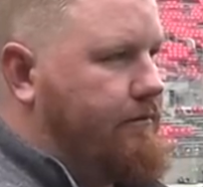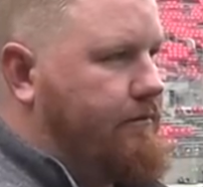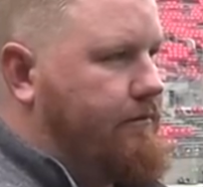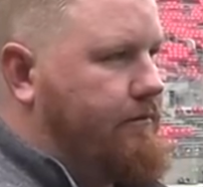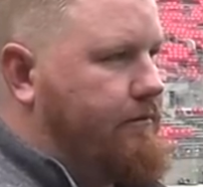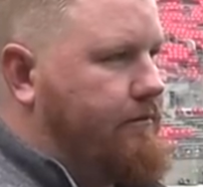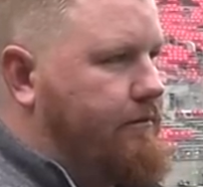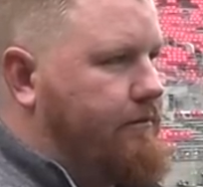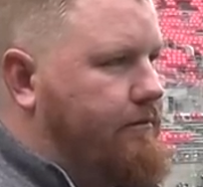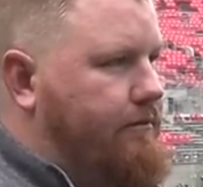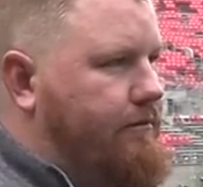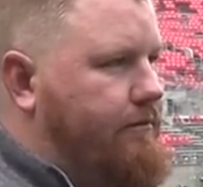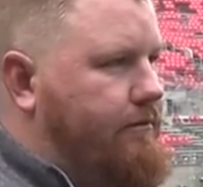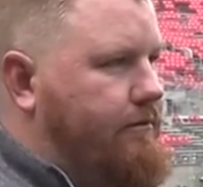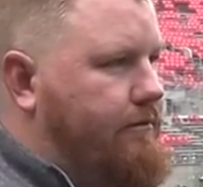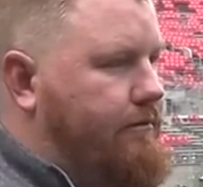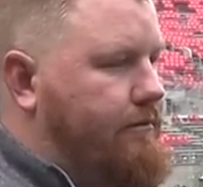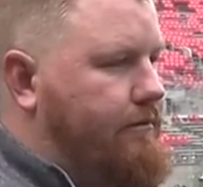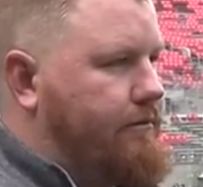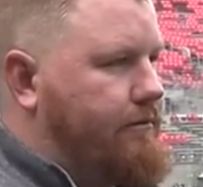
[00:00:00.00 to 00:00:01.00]

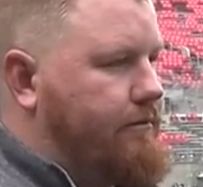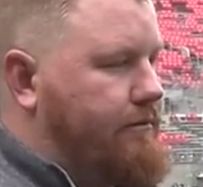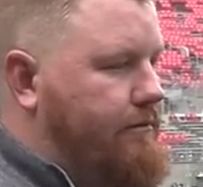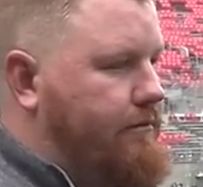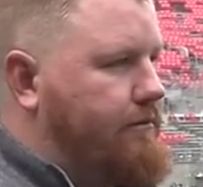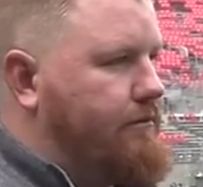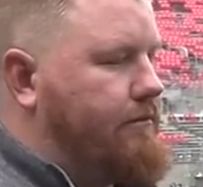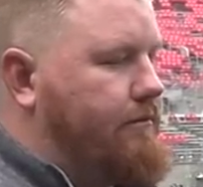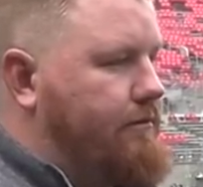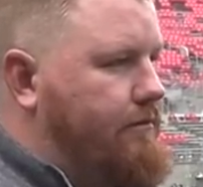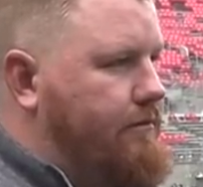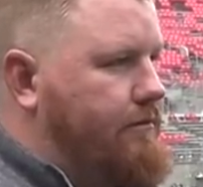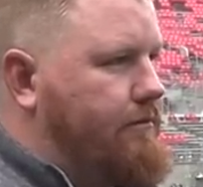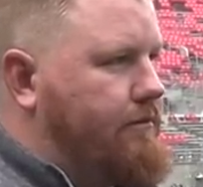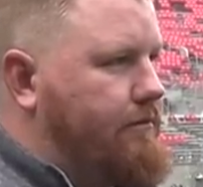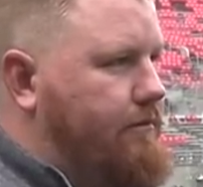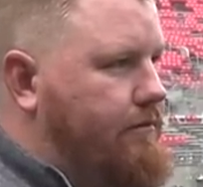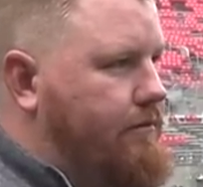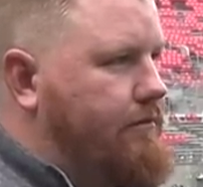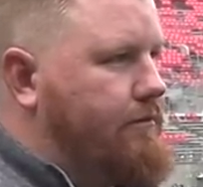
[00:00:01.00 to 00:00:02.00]

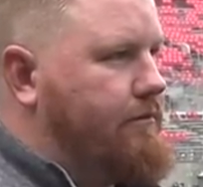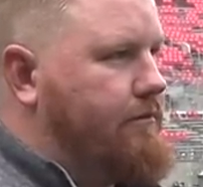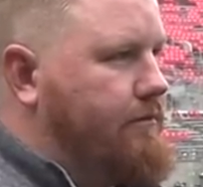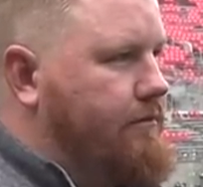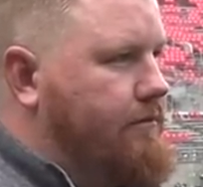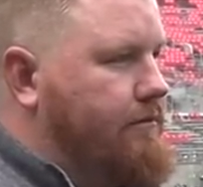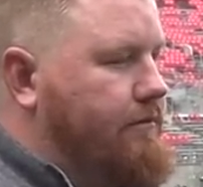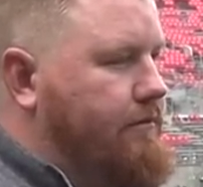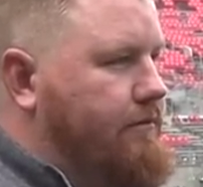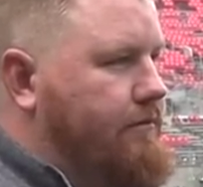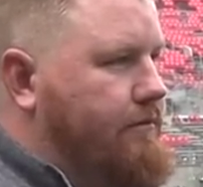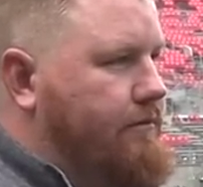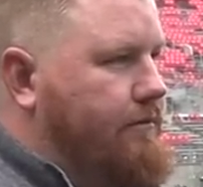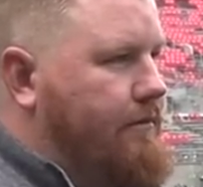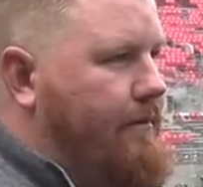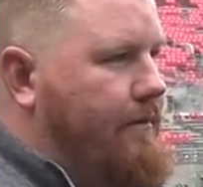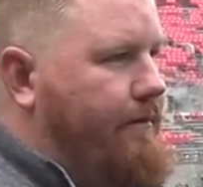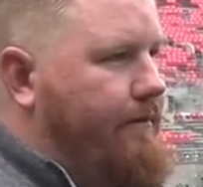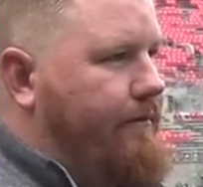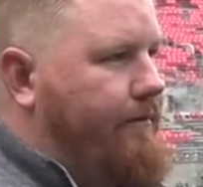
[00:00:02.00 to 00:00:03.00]

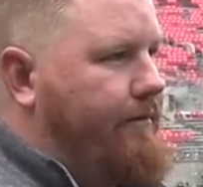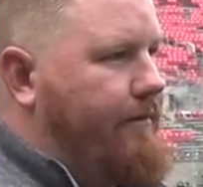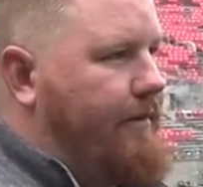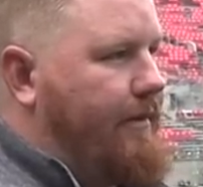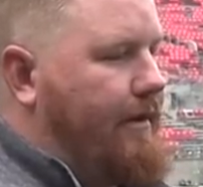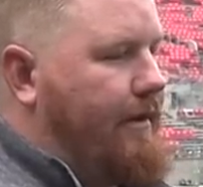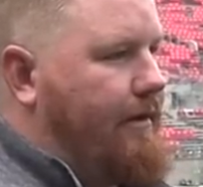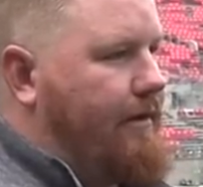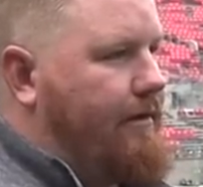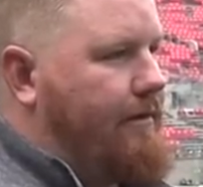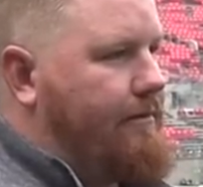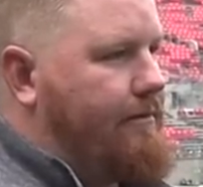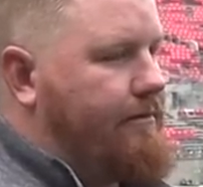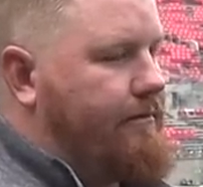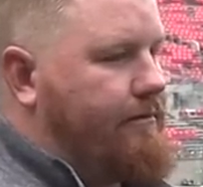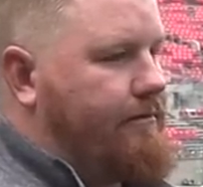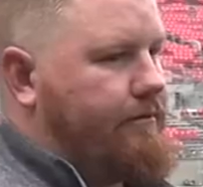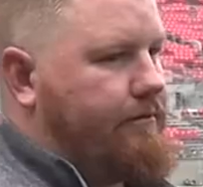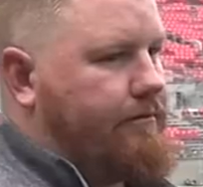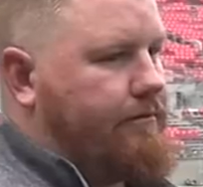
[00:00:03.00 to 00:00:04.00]

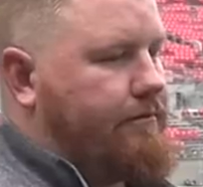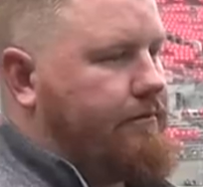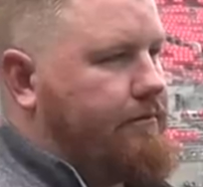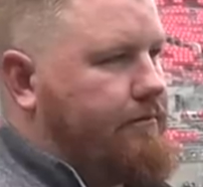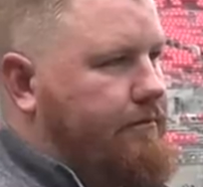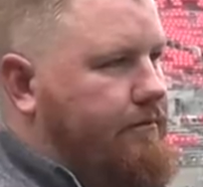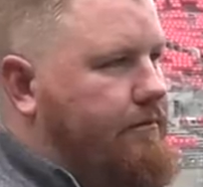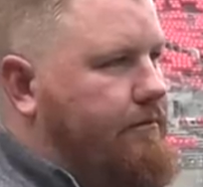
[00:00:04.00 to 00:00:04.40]
The person shown says nothing.